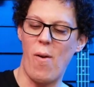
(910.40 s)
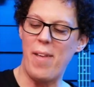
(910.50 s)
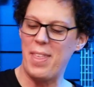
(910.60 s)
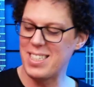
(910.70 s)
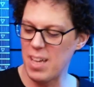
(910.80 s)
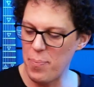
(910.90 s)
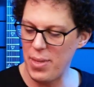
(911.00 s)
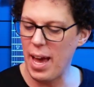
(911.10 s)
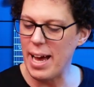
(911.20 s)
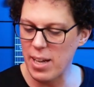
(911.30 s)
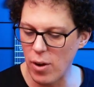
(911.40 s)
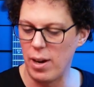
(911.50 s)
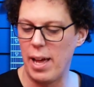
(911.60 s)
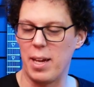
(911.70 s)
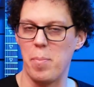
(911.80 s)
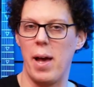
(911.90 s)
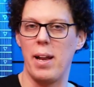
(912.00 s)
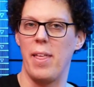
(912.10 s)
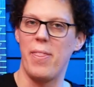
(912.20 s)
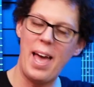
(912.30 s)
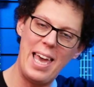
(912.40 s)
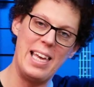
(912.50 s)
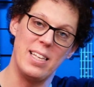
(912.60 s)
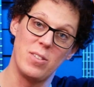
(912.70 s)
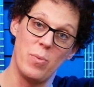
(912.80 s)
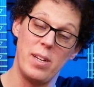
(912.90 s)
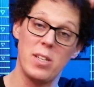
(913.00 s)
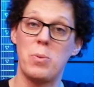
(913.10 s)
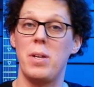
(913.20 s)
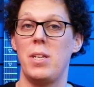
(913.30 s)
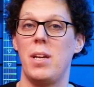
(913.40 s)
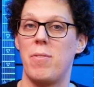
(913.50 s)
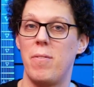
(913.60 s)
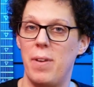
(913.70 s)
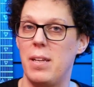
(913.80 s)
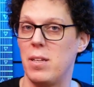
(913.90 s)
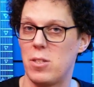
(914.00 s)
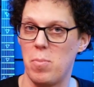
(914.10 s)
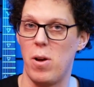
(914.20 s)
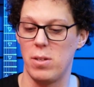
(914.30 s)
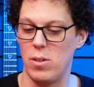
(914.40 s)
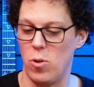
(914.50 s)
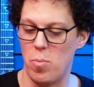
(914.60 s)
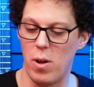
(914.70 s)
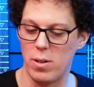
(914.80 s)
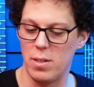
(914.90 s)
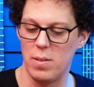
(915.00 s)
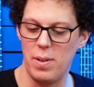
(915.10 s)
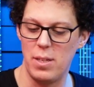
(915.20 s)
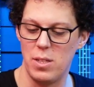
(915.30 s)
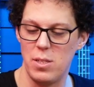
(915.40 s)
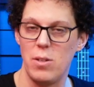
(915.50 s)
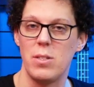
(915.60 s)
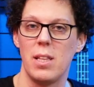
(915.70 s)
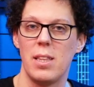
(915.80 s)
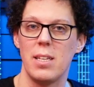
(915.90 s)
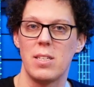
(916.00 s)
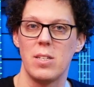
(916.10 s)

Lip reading: Alright, there's something I don't like about it, and that is when you're switching from vintage to modern, or modern to vintage using this